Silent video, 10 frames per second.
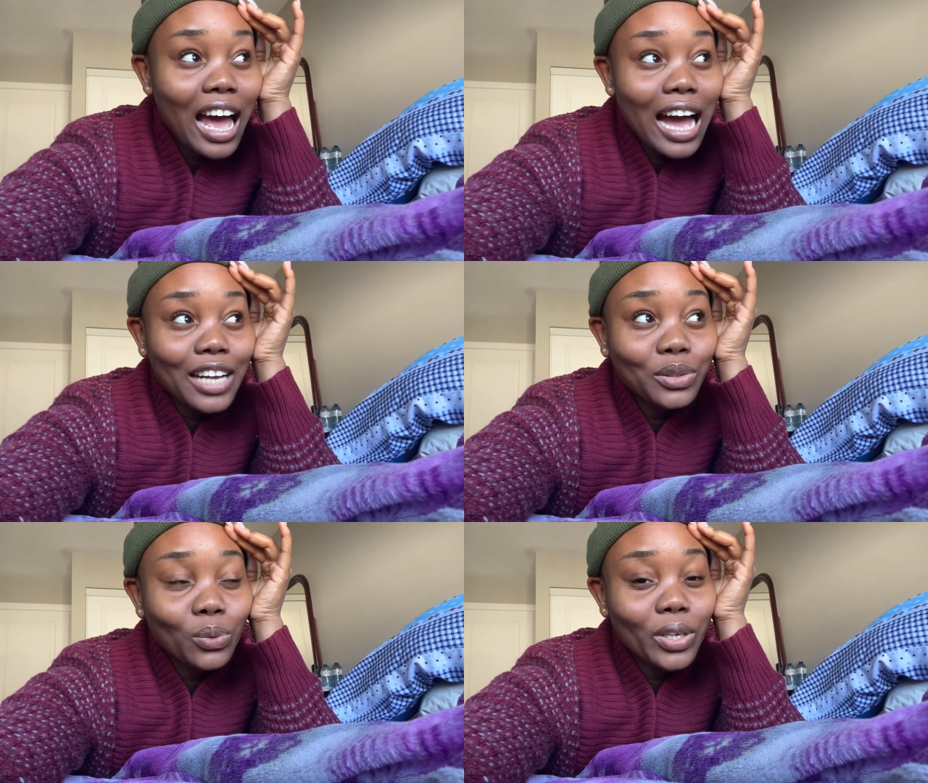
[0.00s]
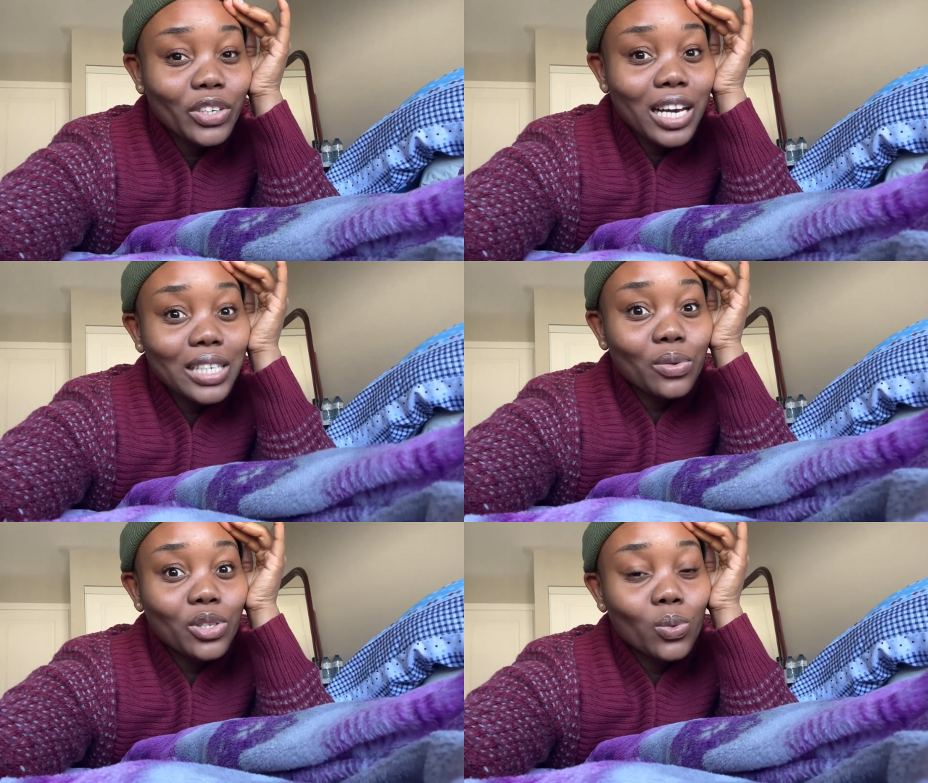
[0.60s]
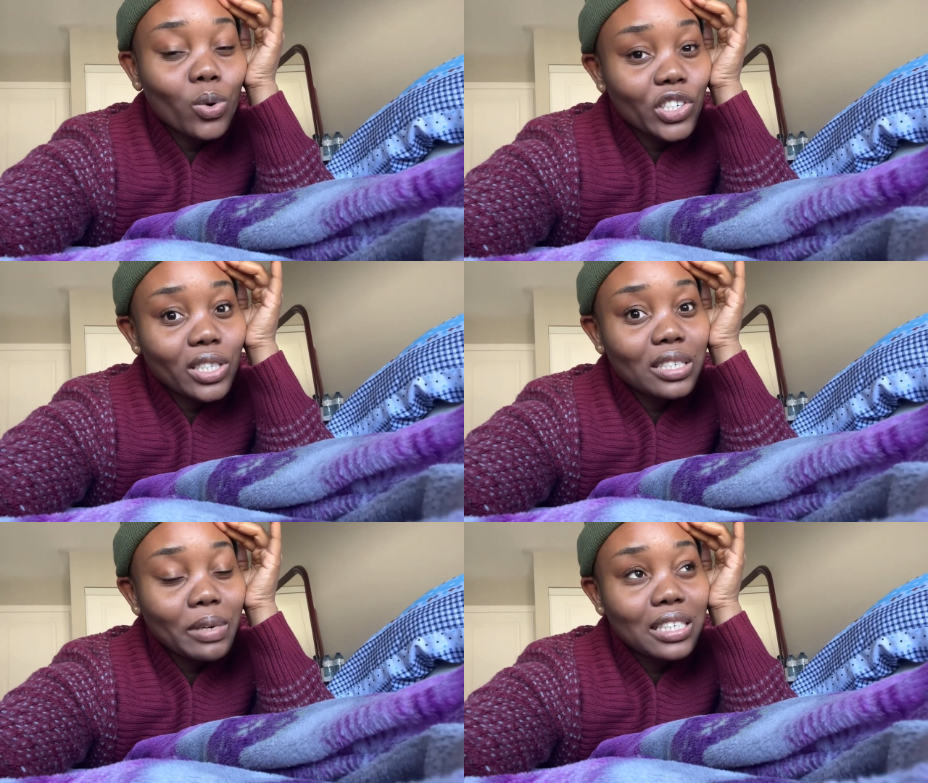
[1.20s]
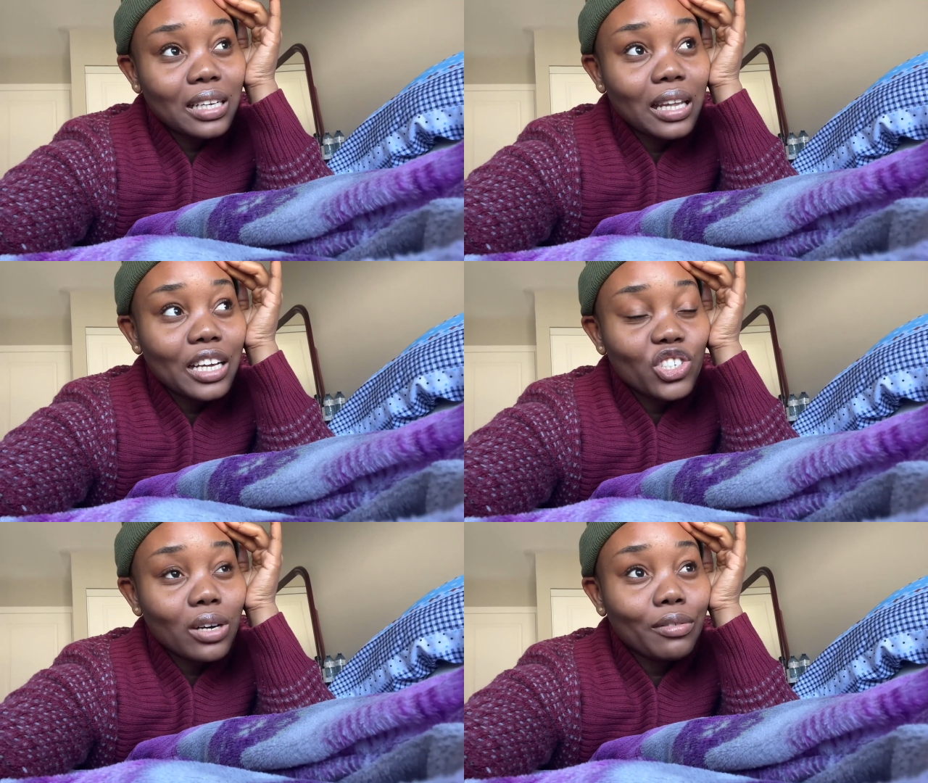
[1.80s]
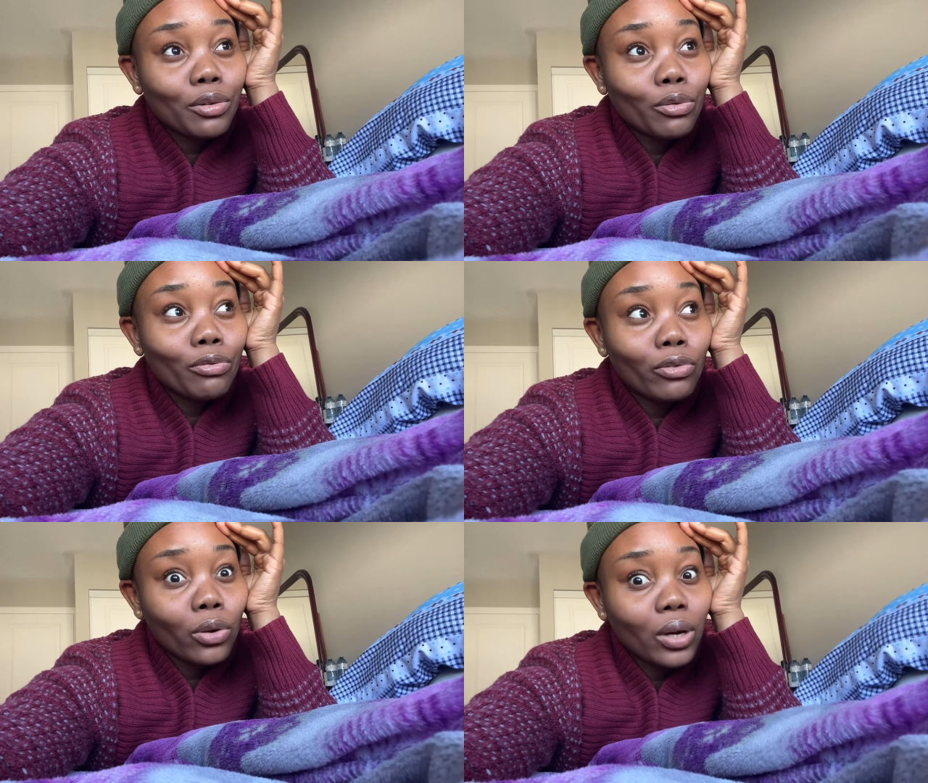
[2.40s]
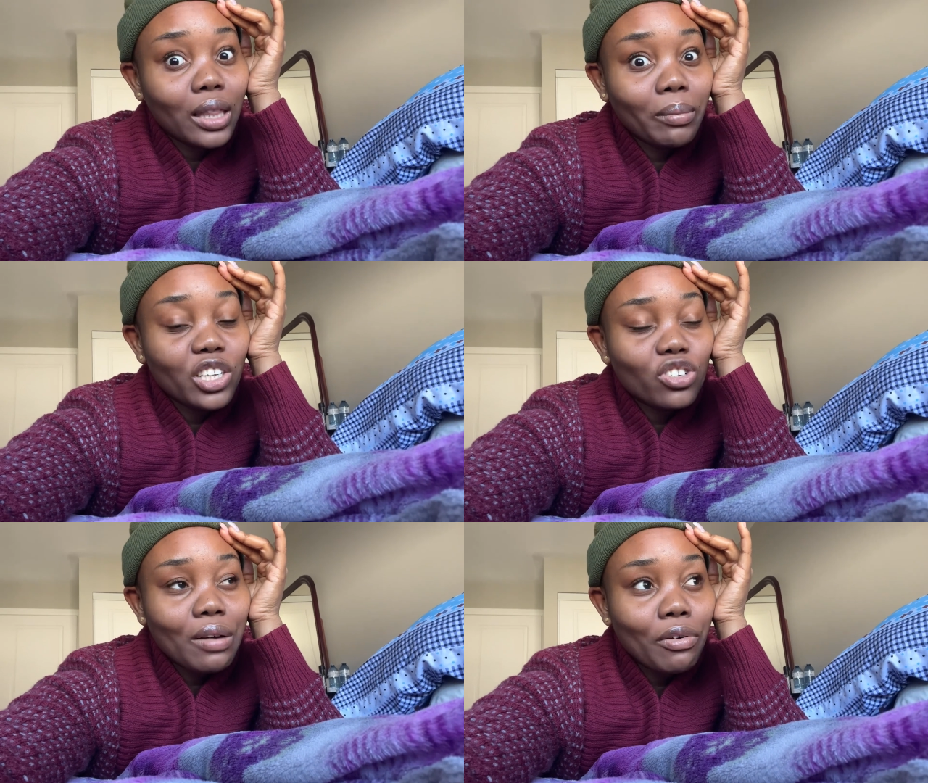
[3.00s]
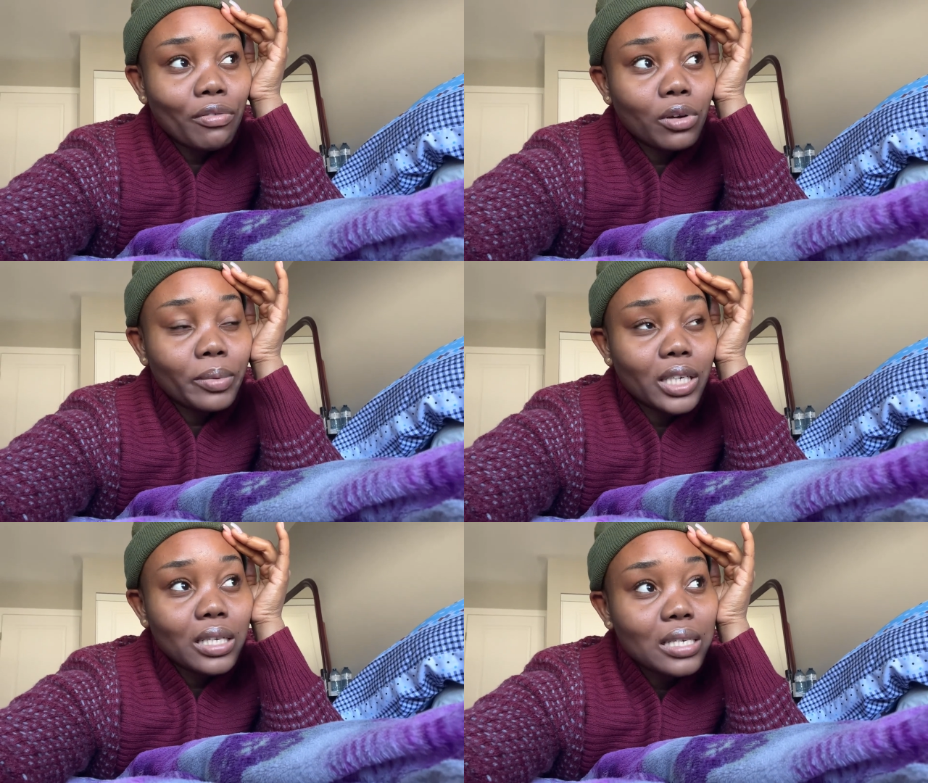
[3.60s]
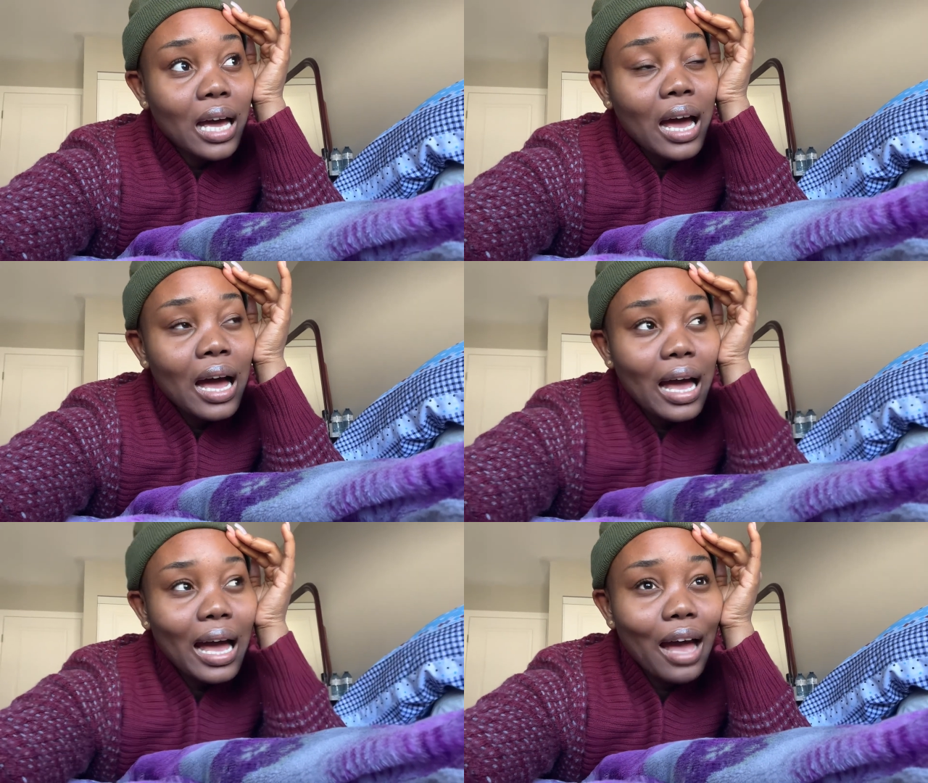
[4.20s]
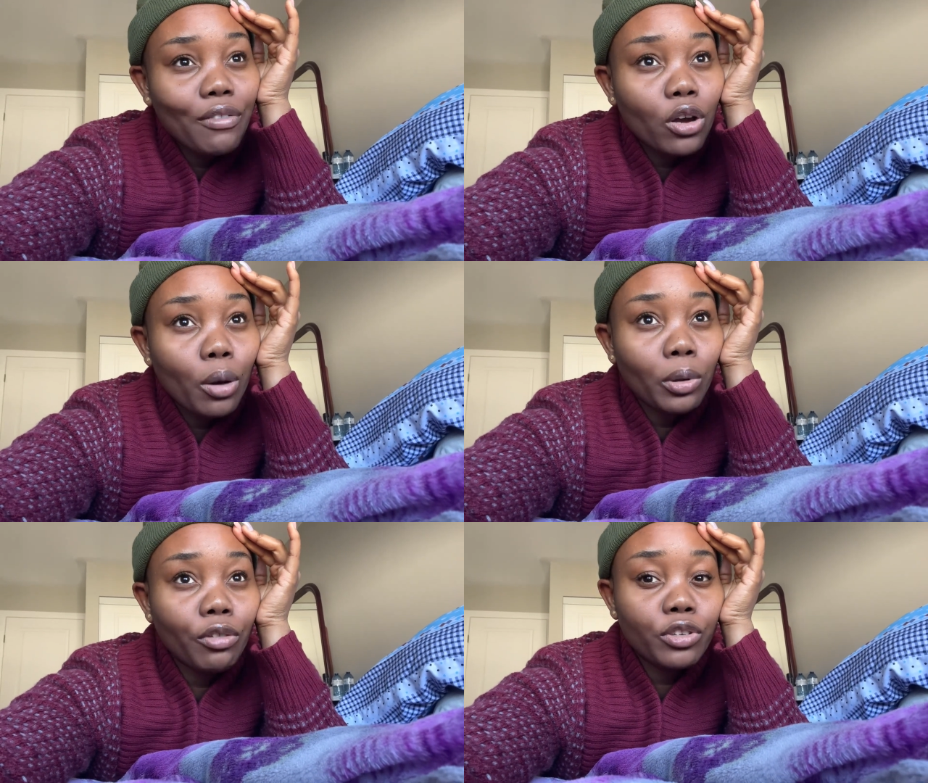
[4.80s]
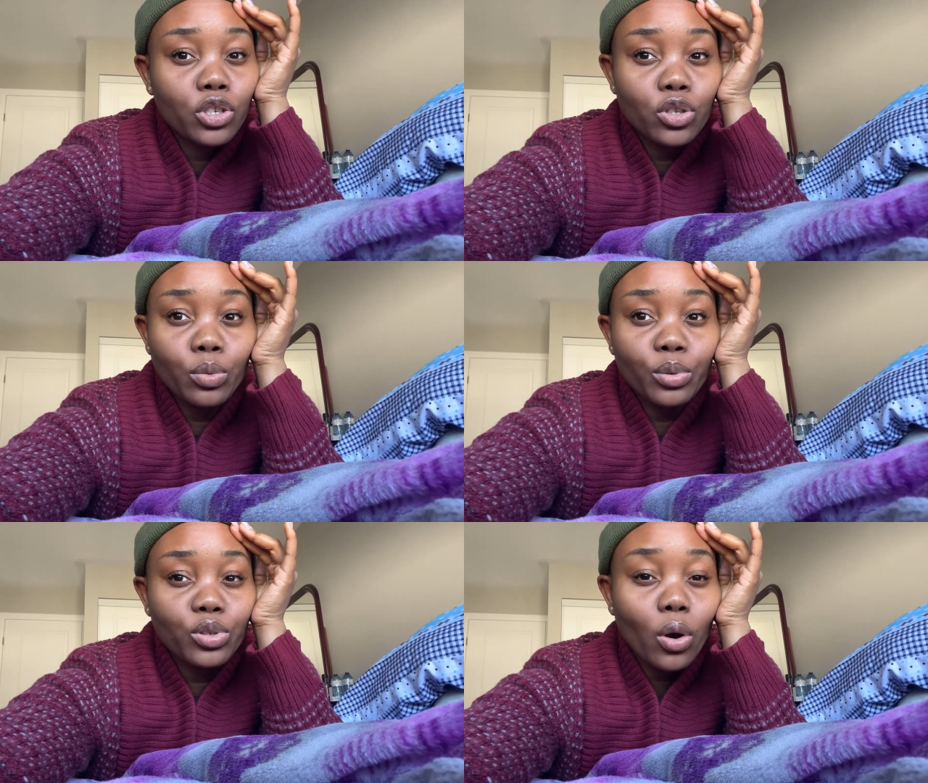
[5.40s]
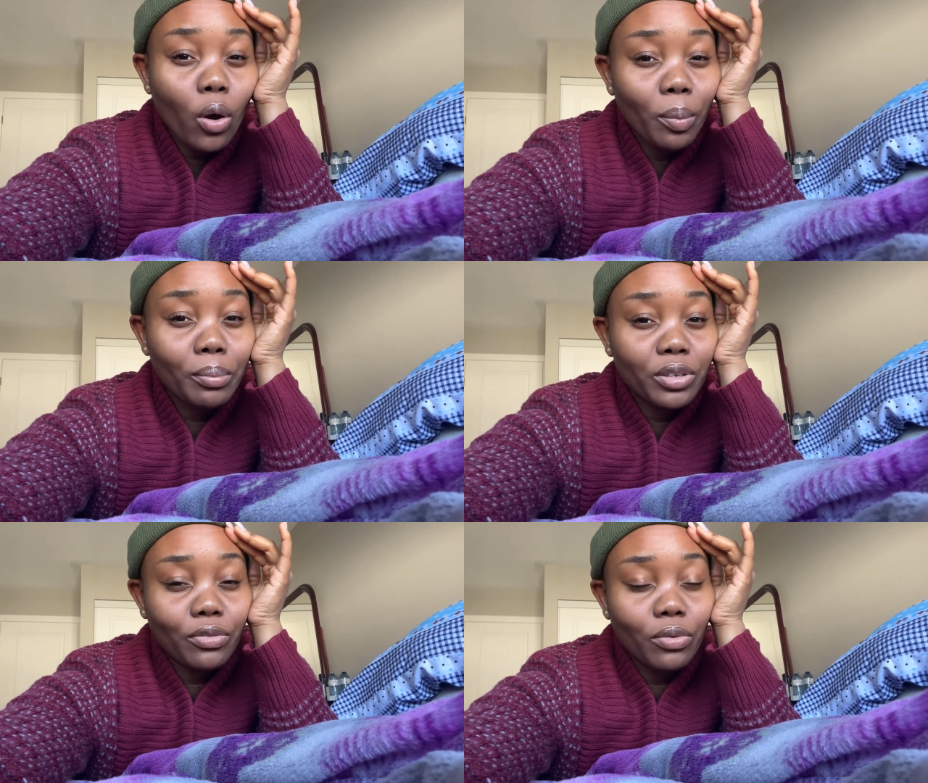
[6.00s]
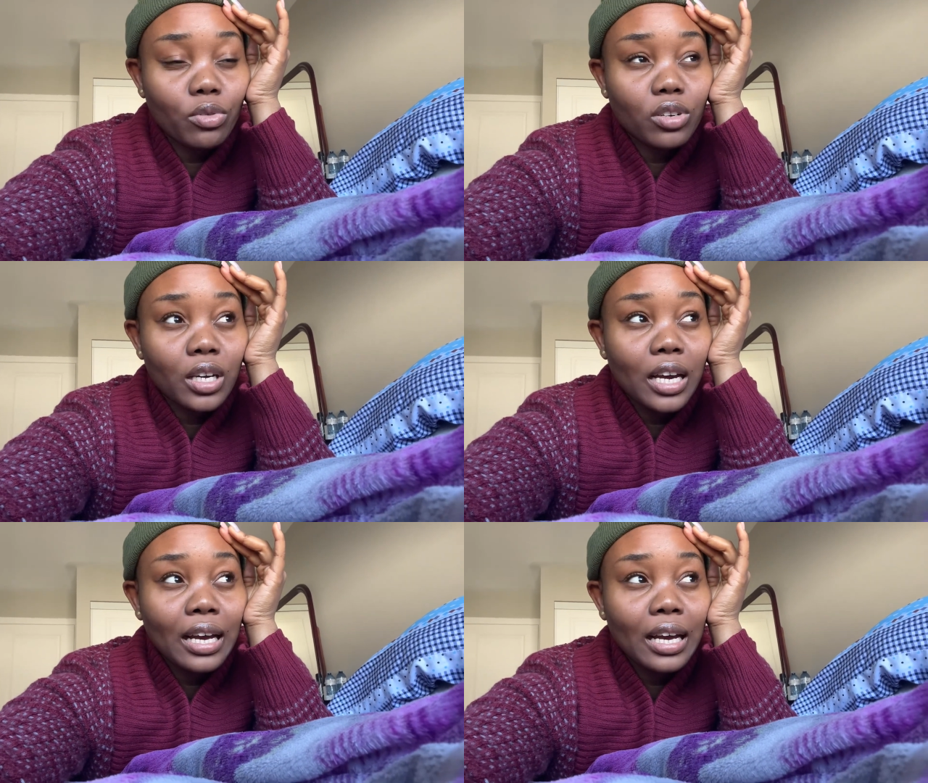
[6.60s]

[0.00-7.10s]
I don't know when you guys are going to watch this particular travel vlog, the main travel vlog, because I have a couple of videos to put up before